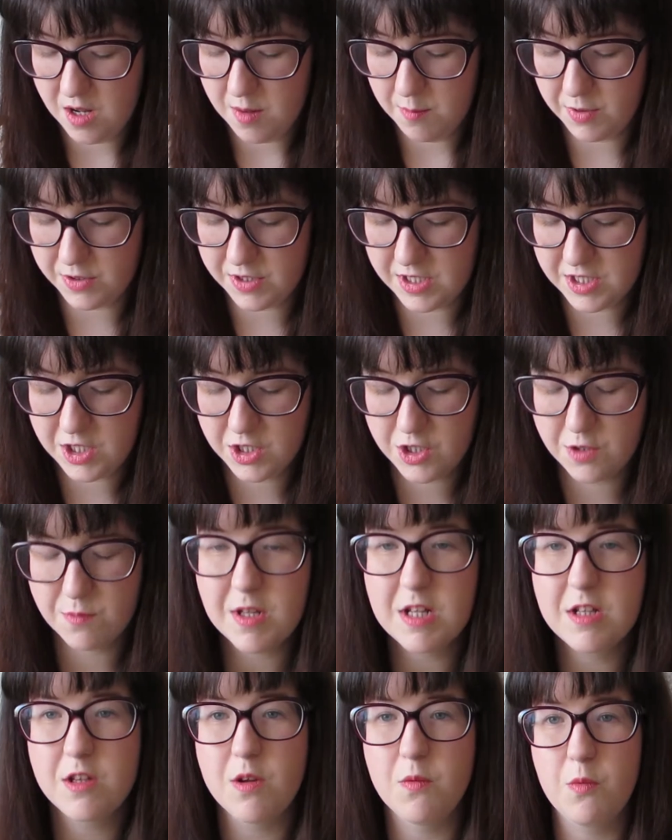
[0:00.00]
But this is
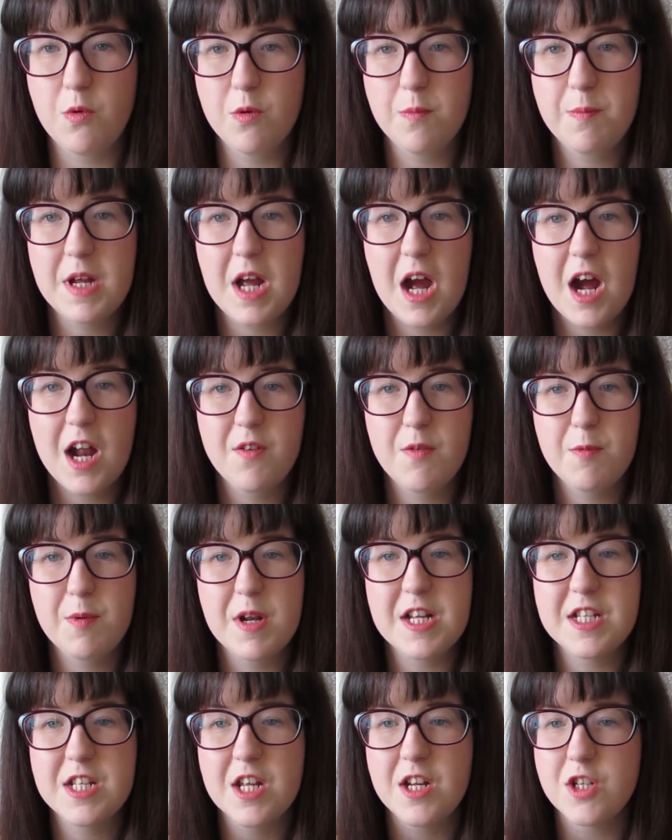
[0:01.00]
something that would be hard to
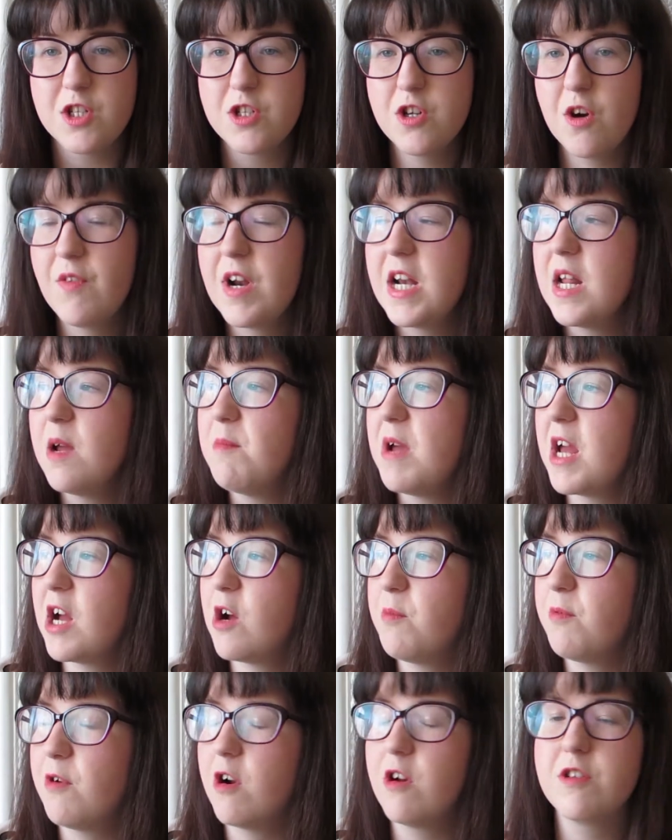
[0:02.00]
replace, and it's not really a
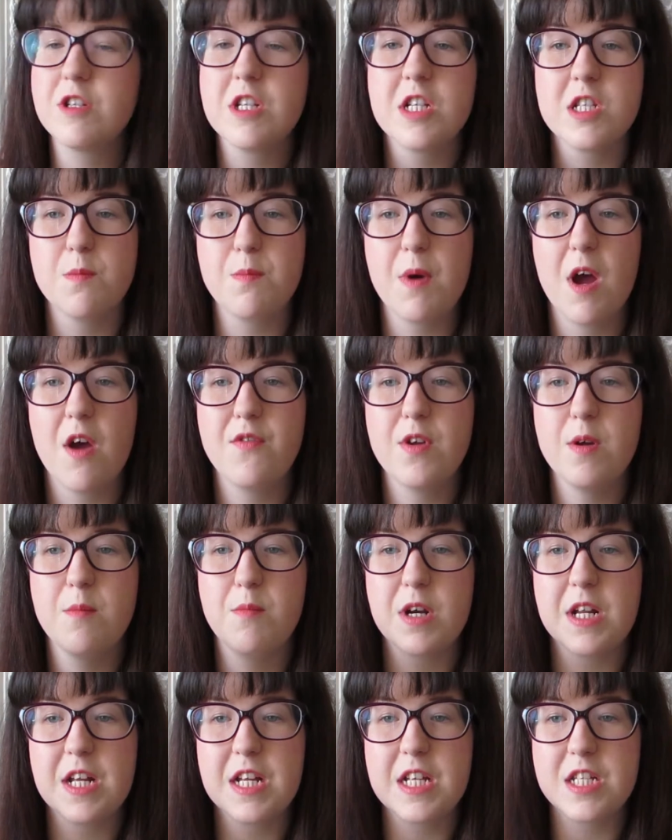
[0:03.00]
makeup product, it's a perfume,
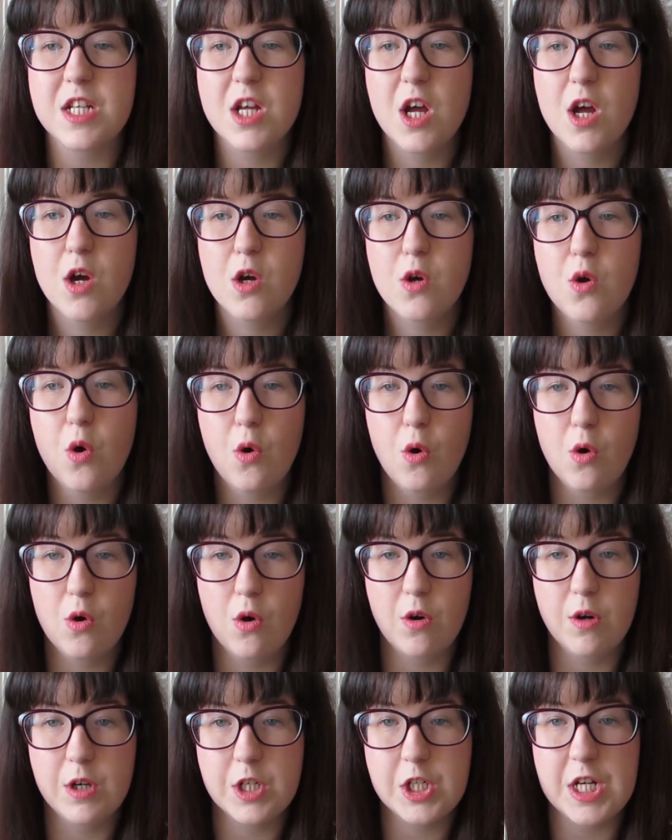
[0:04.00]
but it is
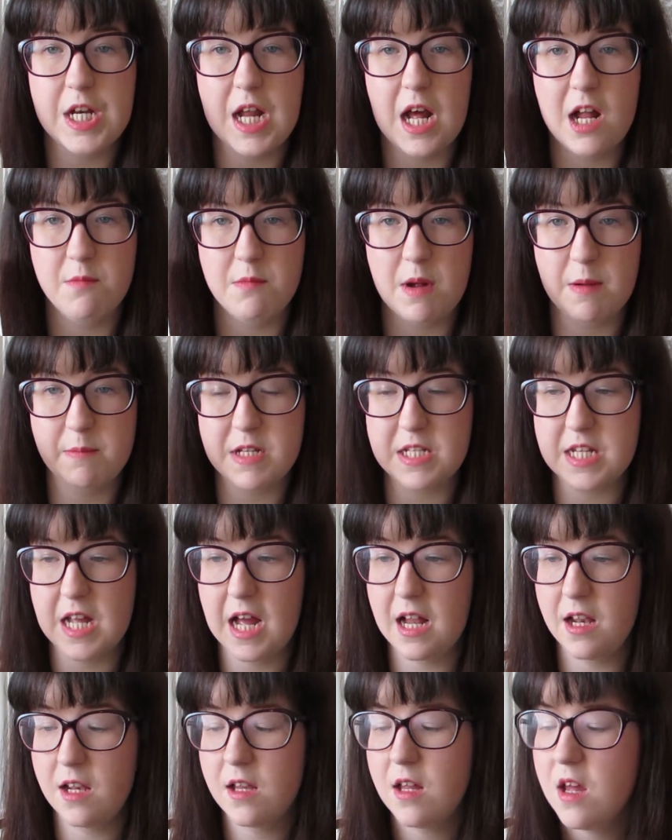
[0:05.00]
Coco Chanel
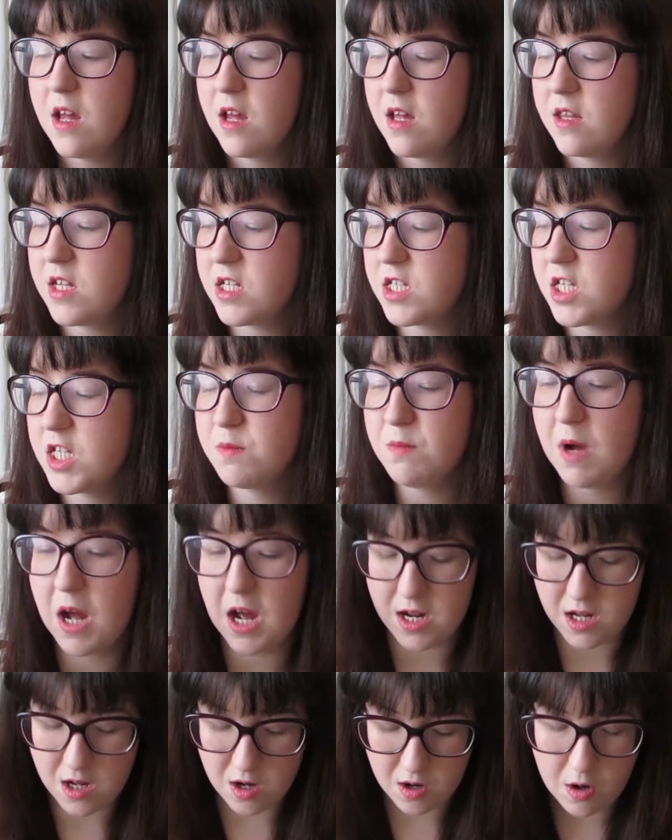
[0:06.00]
Mademoiselle. This is
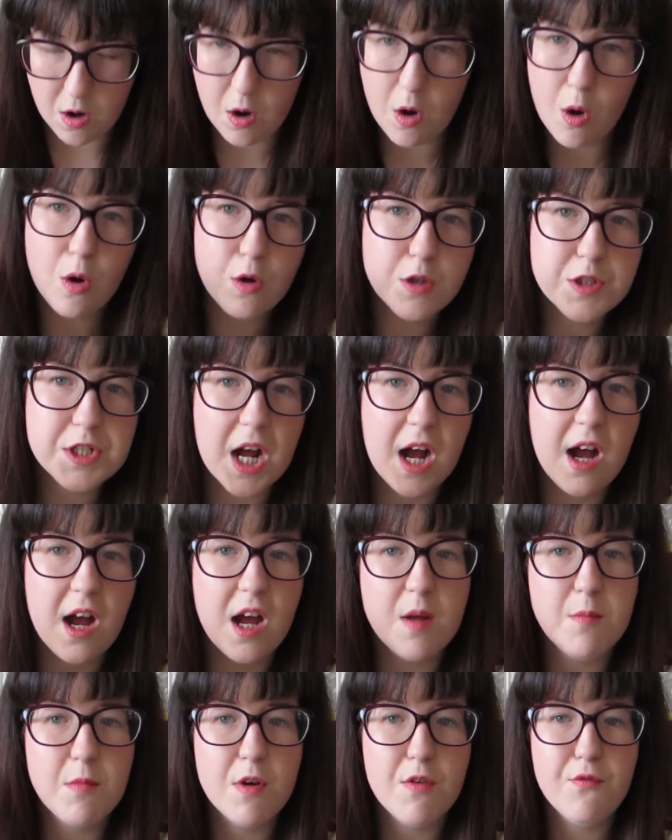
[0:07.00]
my
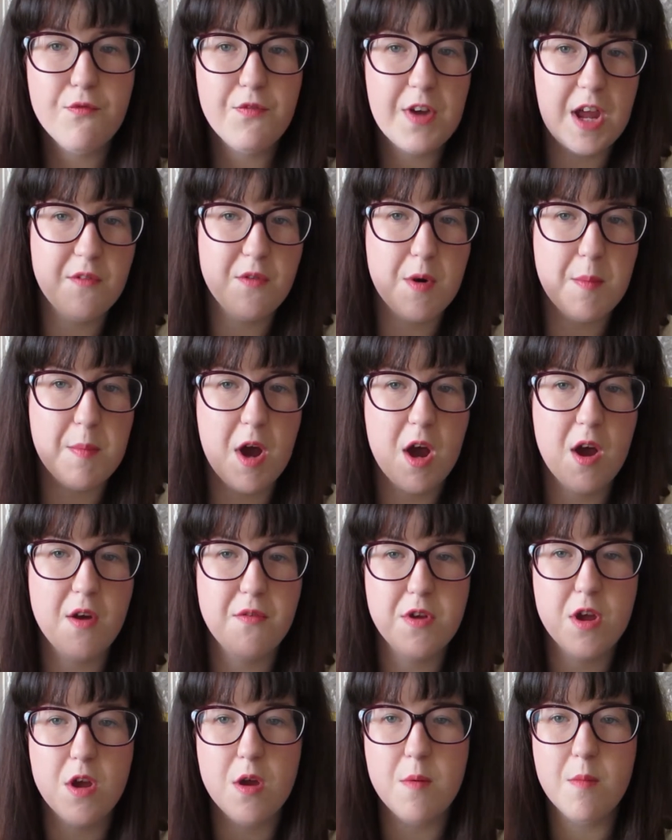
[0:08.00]
all-time favourite
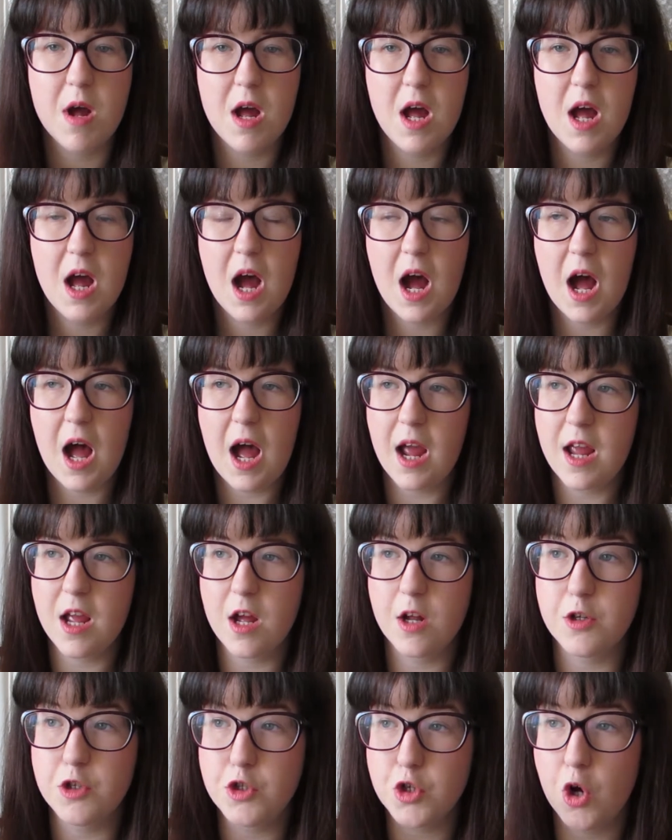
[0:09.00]
perfume. I
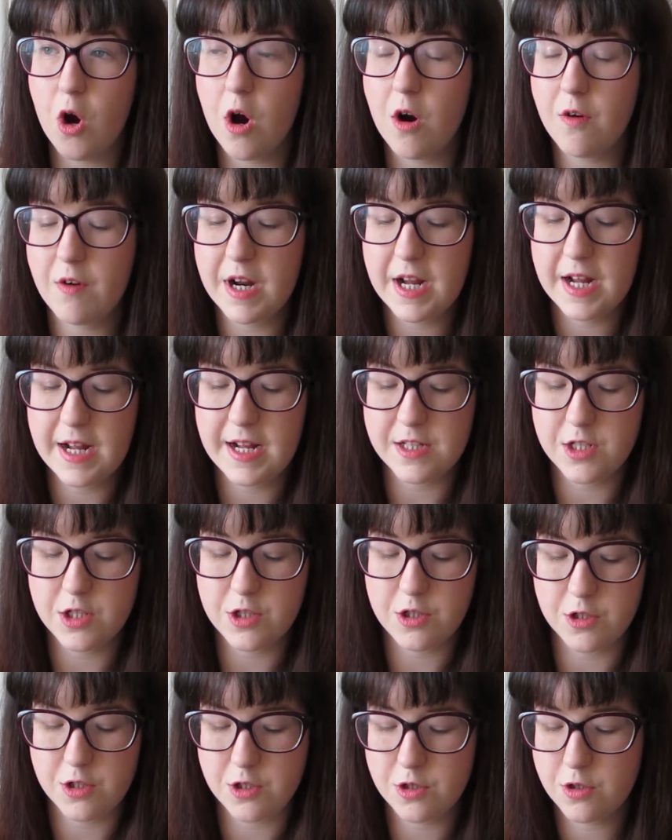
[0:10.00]
adore it. It's
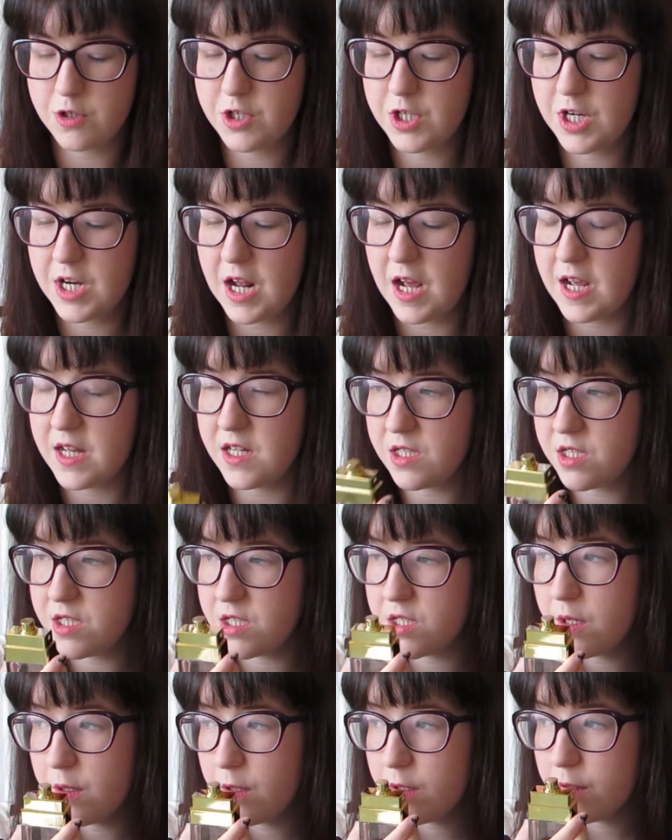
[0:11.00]
just such a nice